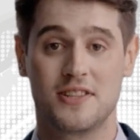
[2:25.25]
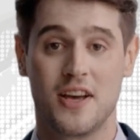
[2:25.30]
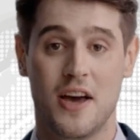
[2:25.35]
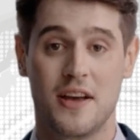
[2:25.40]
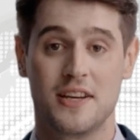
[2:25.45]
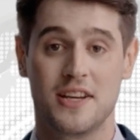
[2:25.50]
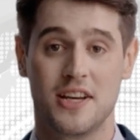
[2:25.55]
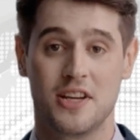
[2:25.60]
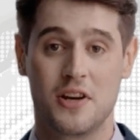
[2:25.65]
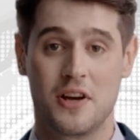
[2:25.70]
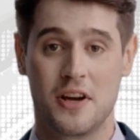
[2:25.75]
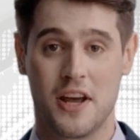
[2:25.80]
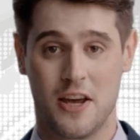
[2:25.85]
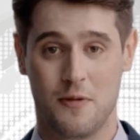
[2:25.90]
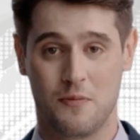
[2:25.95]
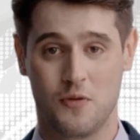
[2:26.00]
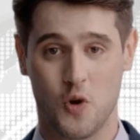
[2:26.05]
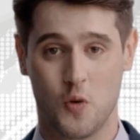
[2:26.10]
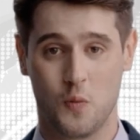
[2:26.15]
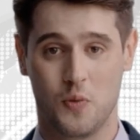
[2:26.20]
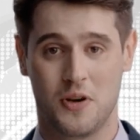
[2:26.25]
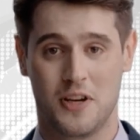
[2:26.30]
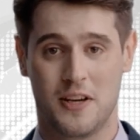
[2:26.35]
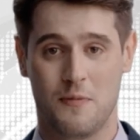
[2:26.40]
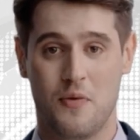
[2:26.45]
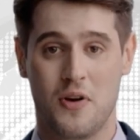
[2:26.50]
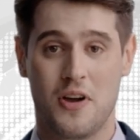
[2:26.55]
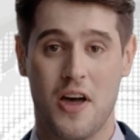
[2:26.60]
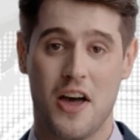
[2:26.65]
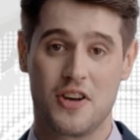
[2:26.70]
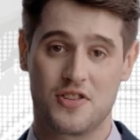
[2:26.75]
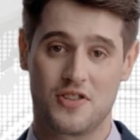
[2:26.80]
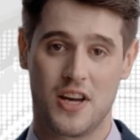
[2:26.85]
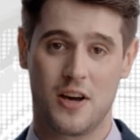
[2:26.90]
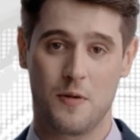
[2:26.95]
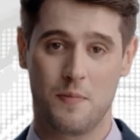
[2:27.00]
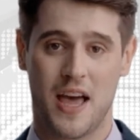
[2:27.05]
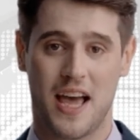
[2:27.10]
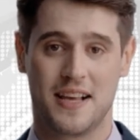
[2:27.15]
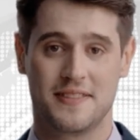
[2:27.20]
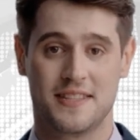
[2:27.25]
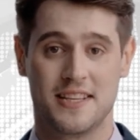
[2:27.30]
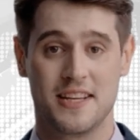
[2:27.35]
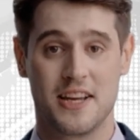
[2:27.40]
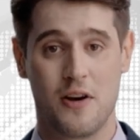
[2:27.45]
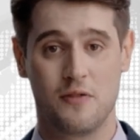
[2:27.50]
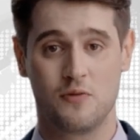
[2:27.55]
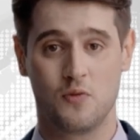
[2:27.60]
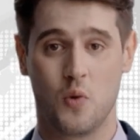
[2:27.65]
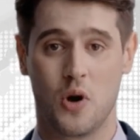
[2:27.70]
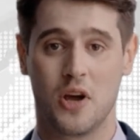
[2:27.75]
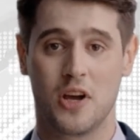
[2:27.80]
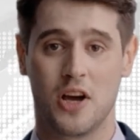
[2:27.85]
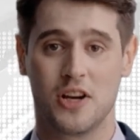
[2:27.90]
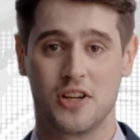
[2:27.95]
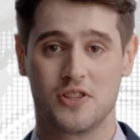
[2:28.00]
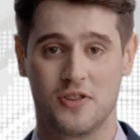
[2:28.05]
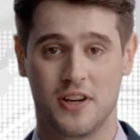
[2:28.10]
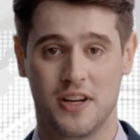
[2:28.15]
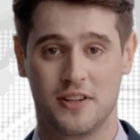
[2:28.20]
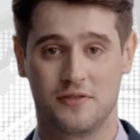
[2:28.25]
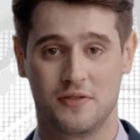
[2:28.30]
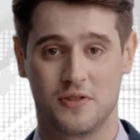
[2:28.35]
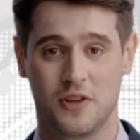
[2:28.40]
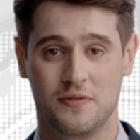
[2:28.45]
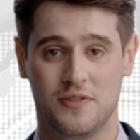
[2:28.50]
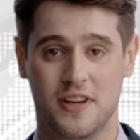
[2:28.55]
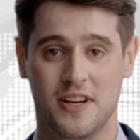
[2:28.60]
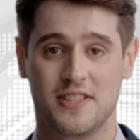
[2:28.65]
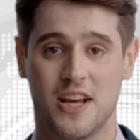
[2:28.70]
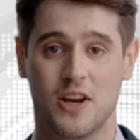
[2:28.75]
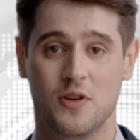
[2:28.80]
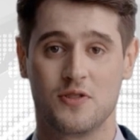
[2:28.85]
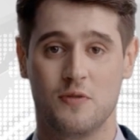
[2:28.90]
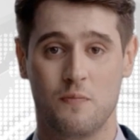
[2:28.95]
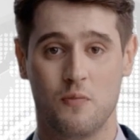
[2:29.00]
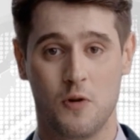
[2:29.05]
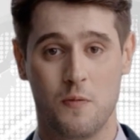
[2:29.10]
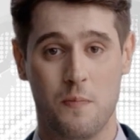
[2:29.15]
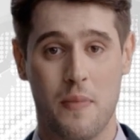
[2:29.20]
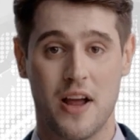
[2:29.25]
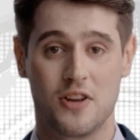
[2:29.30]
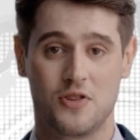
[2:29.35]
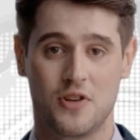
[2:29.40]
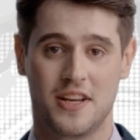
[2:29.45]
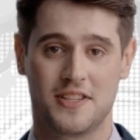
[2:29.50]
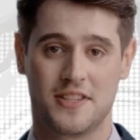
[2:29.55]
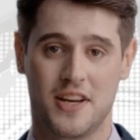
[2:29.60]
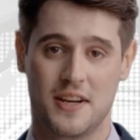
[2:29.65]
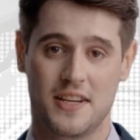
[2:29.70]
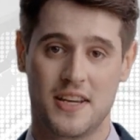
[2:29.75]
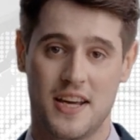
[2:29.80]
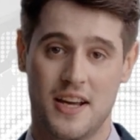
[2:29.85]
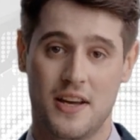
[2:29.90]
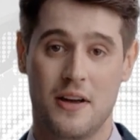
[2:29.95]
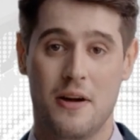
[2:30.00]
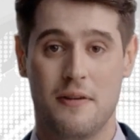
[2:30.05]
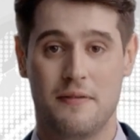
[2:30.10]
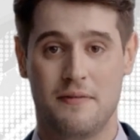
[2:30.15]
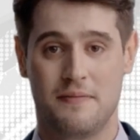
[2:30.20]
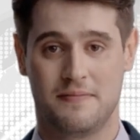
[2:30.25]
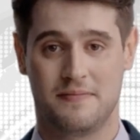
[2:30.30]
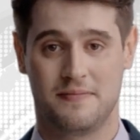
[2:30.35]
ton year and propylene production capacity of 150,000 per metric ton year.